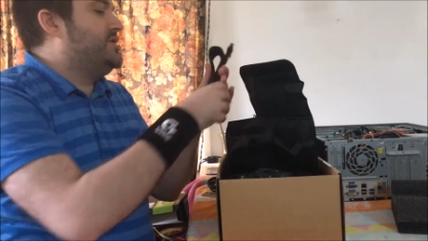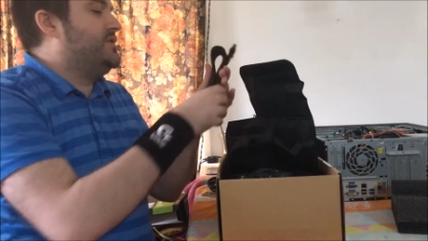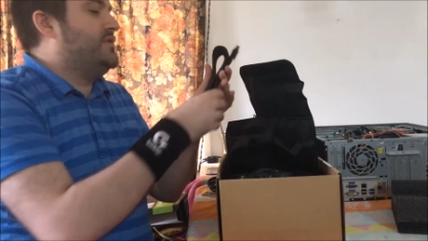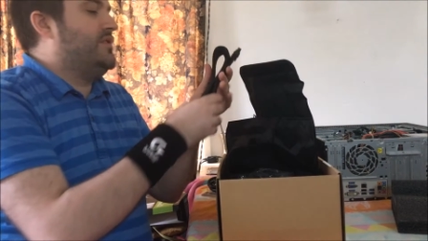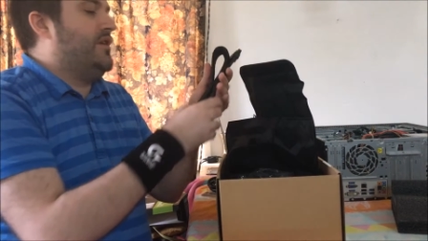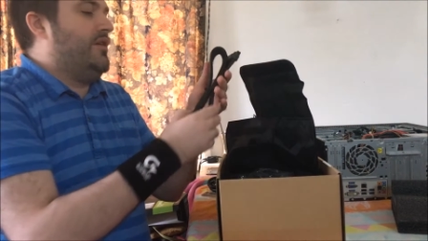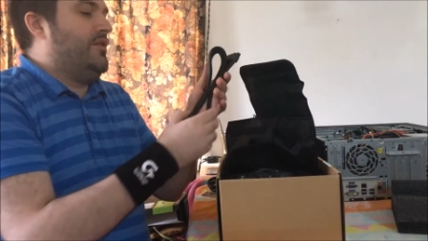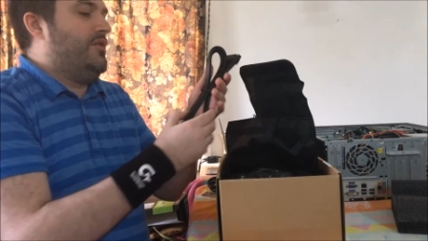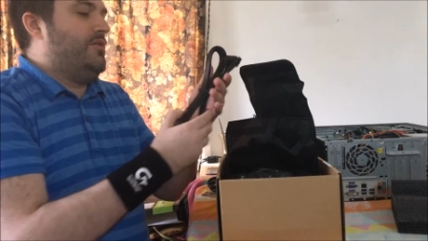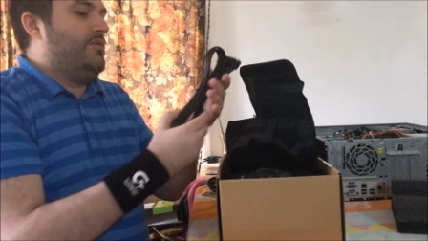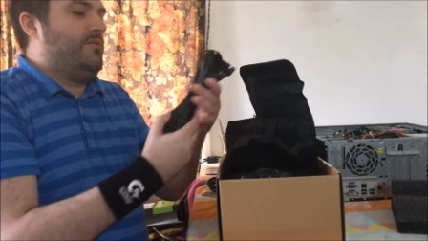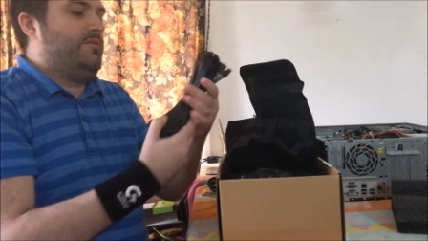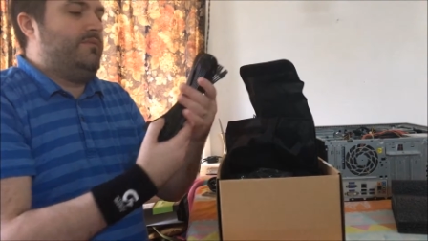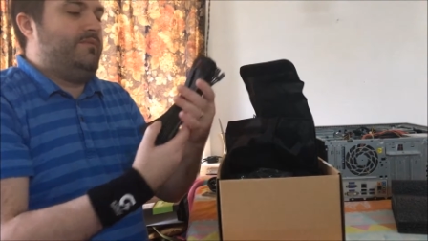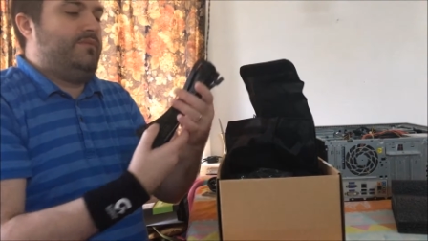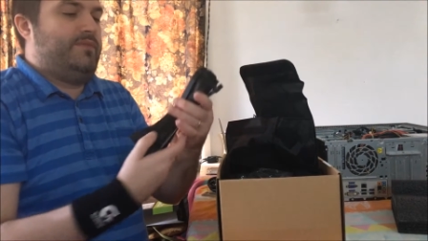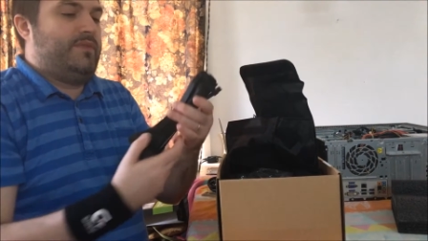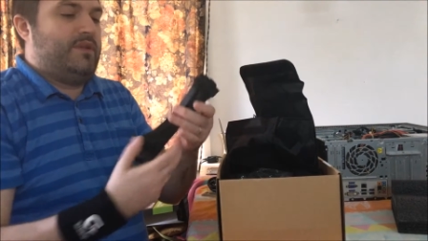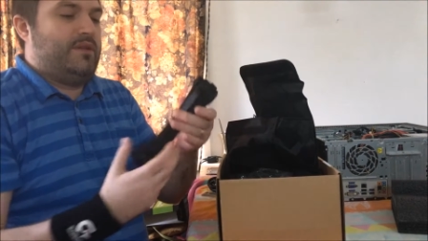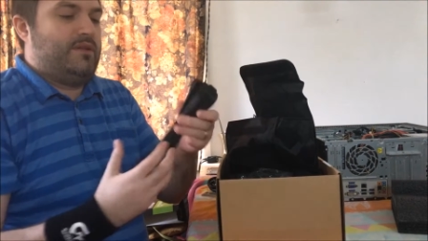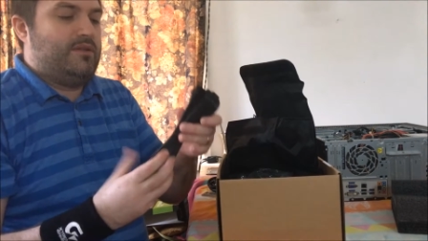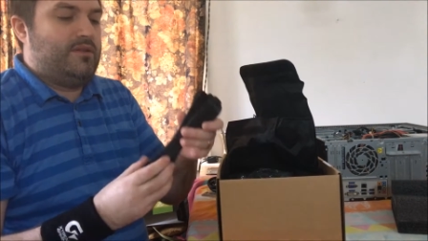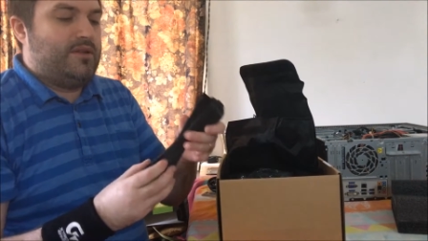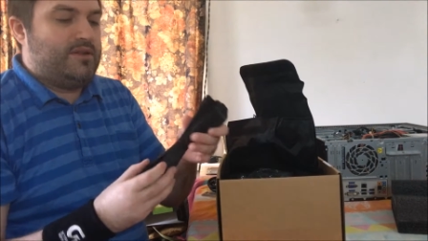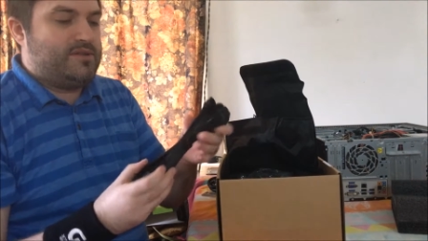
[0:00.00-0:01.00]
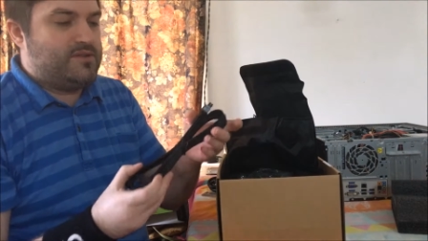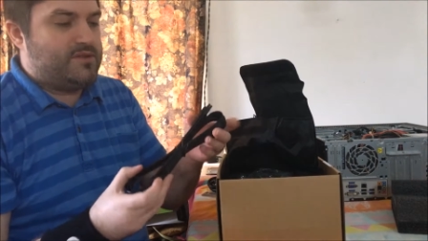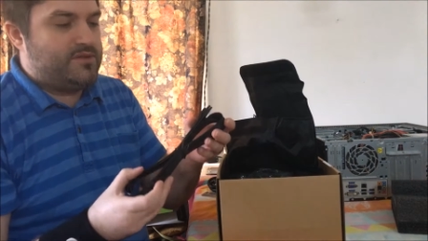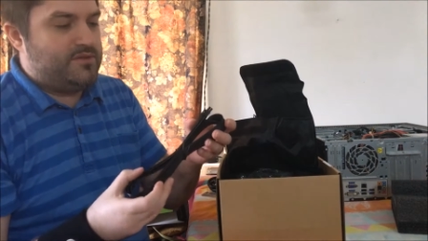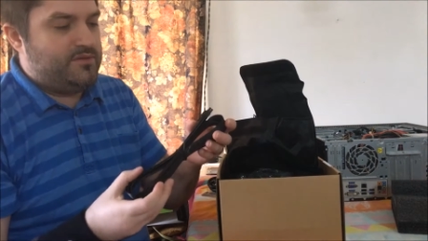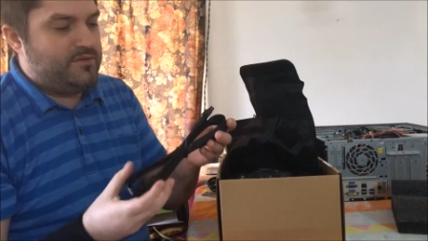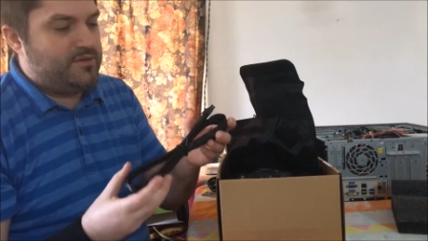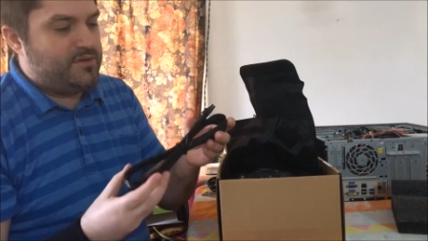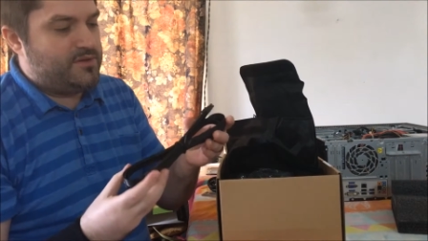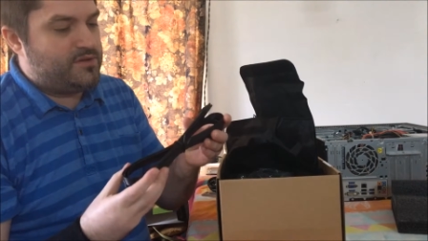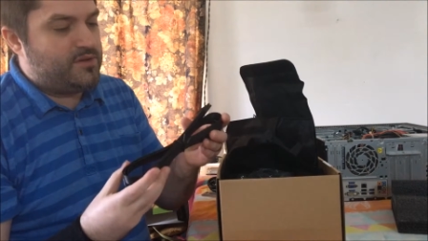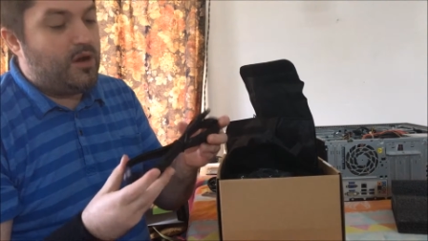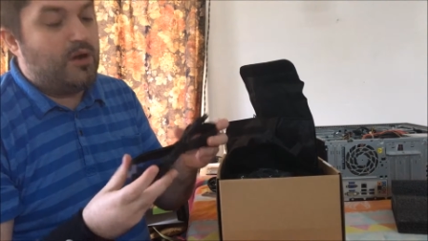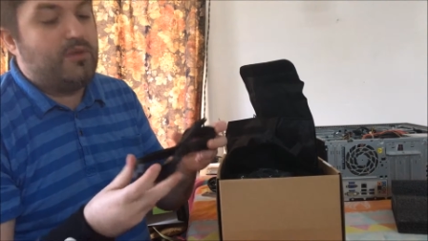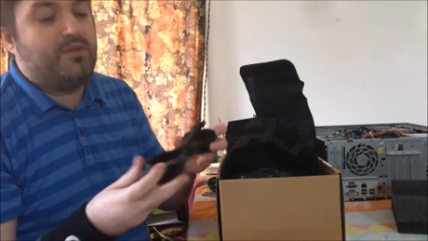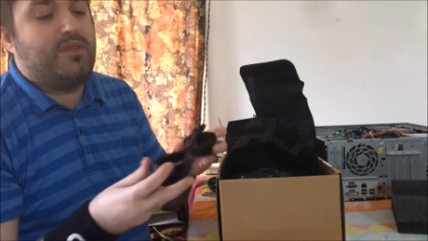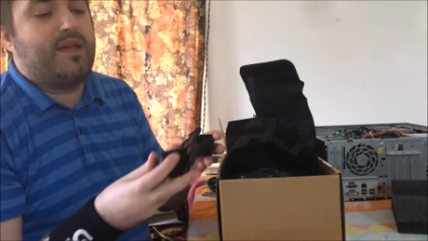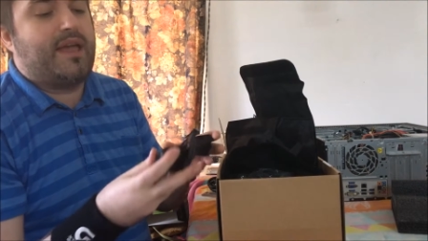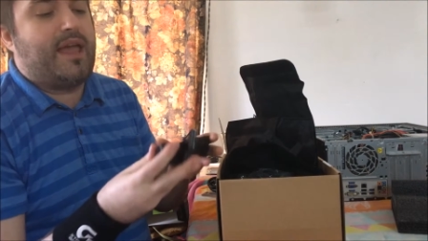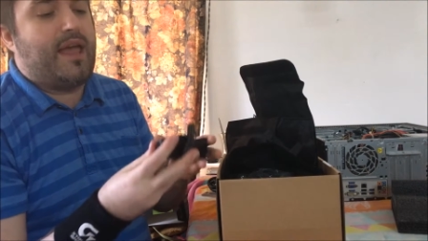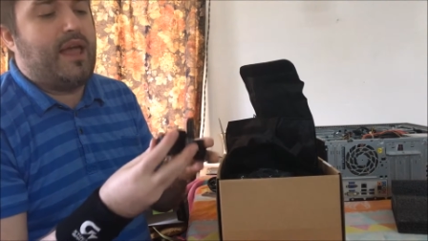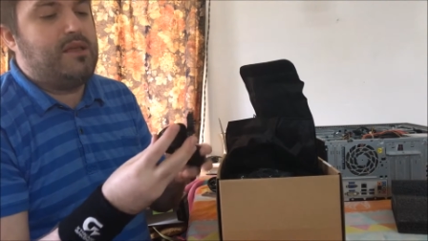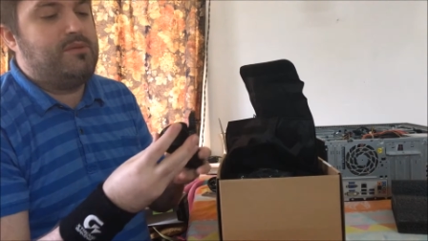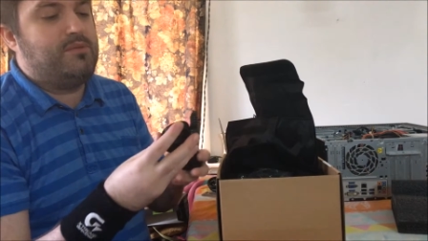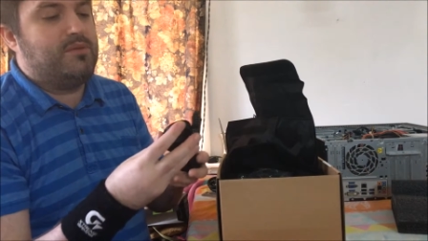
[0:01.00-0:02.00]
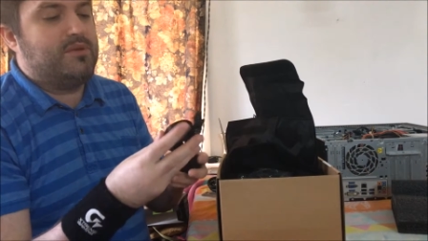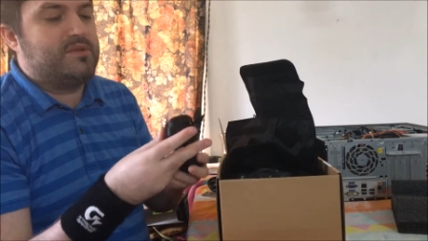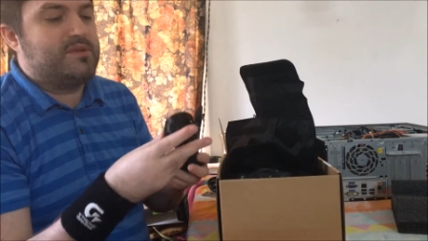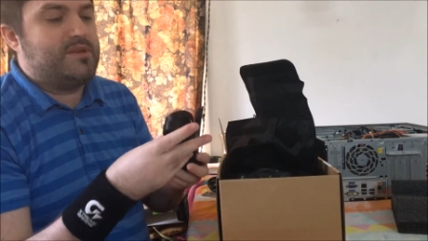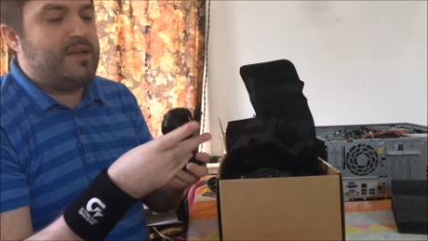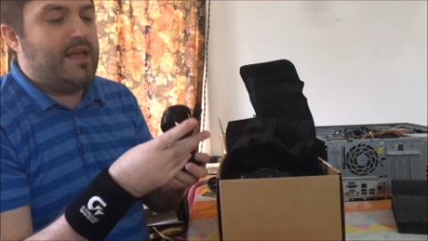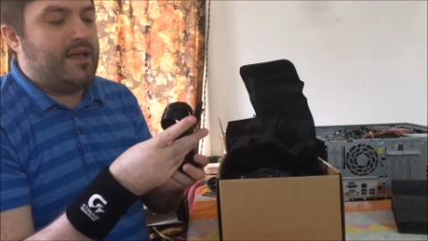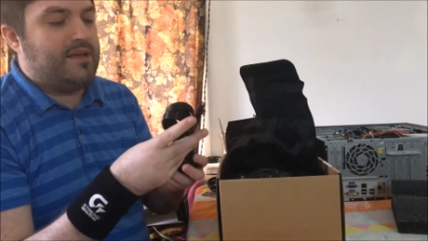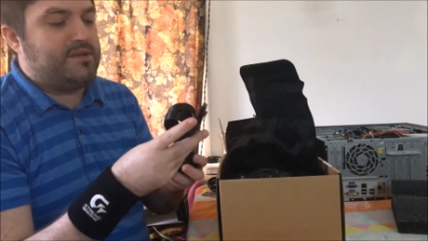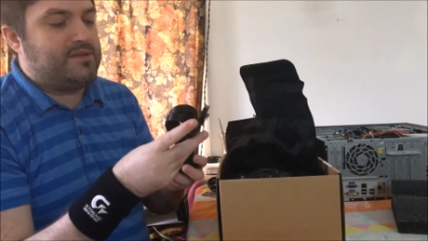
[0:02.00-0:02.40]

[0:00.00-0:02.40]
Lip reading: So, let's do this. Oh, the cables.